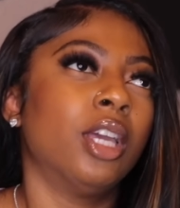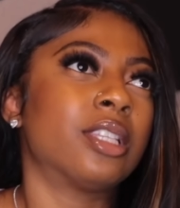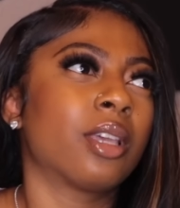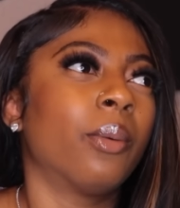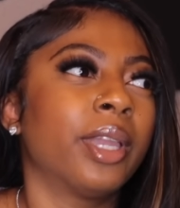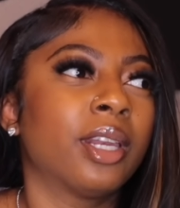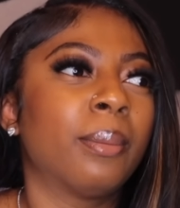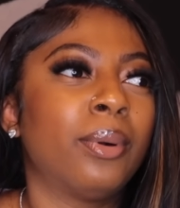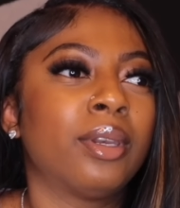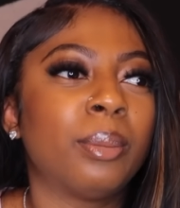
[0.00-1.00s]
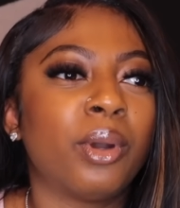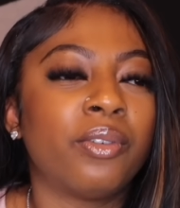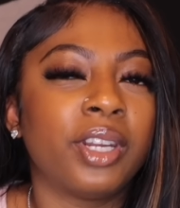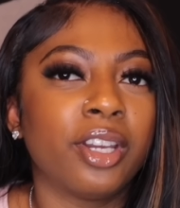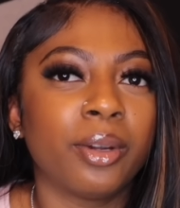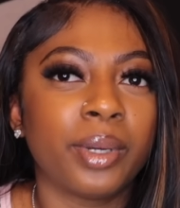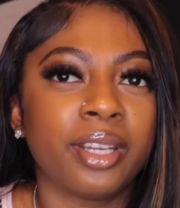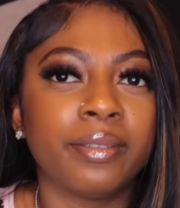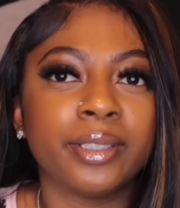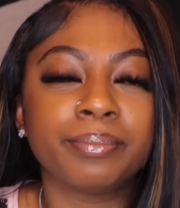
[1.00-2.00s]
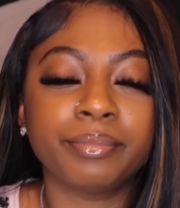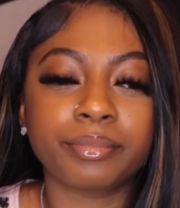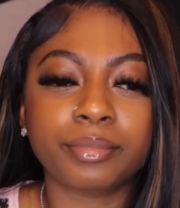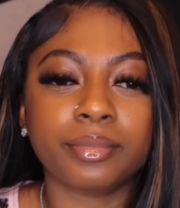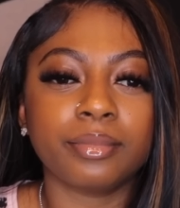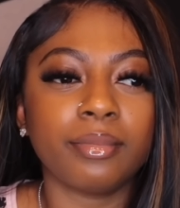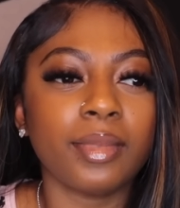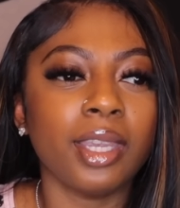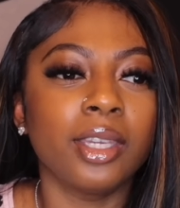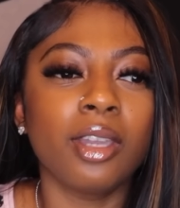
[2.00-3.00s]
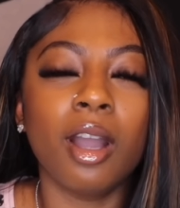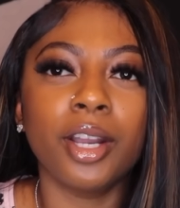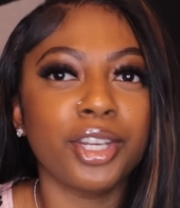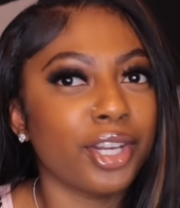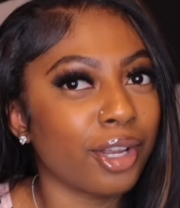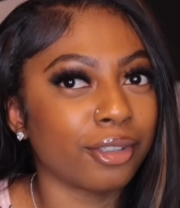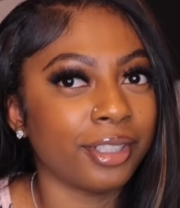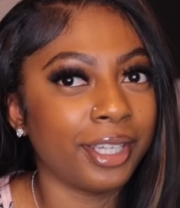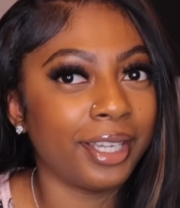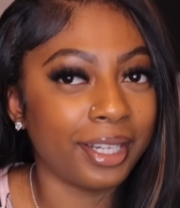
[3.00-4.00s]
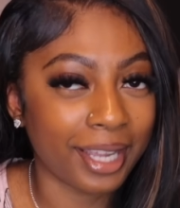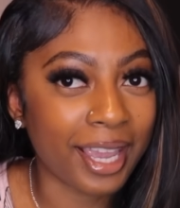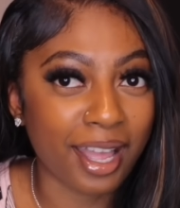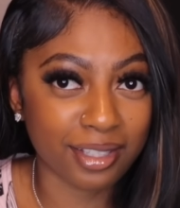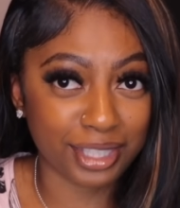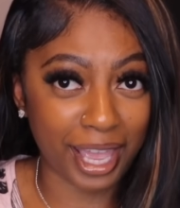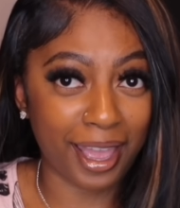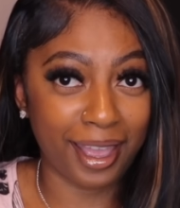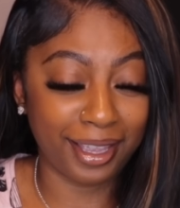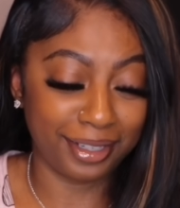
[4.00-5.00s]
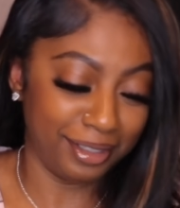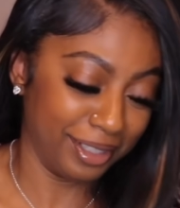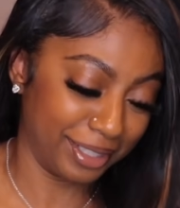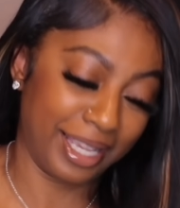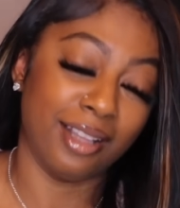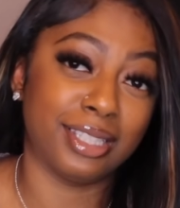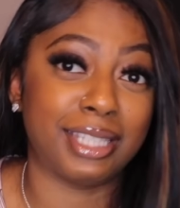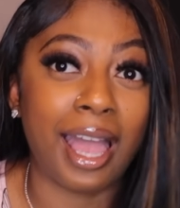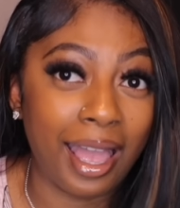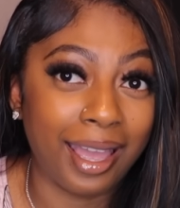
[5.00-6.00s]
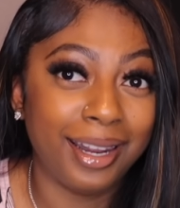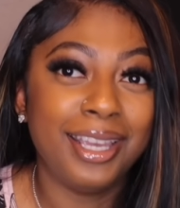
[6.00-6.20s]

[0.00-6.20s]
So we ended up pulling up over there or whatever, and y'all already know, they outside, them niggas outside.